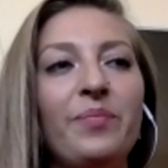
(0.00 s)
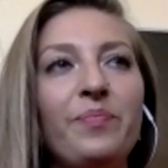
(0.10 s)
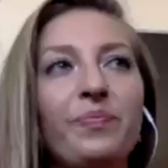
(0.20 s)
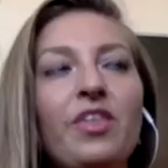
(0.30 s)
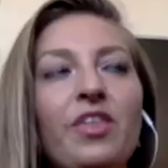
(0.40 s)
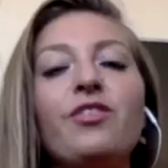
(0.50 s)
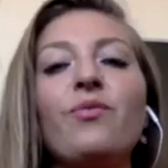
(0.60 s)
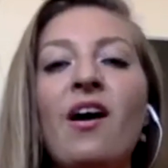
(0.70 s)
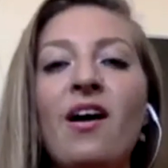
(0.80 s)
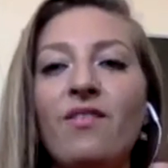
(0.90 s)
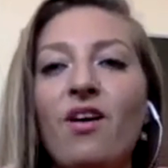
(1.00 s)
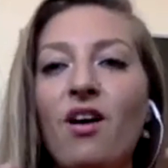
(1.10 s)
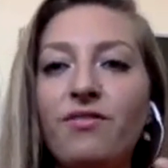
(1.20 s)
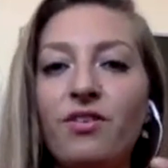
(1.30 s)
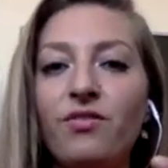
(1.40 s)
thrive off of
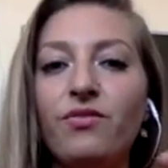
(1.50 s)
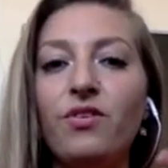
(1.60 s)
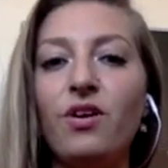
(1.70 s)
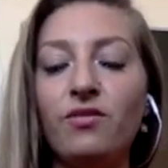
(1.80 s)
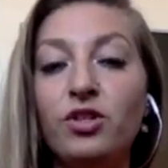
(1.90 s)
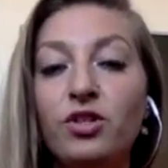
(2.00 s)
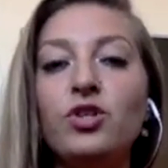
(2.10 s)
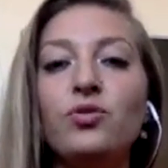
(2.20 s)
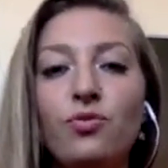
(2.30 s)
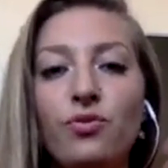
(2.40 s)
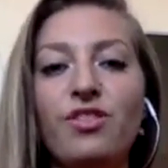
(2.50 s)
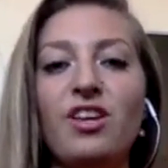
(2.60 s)
new things.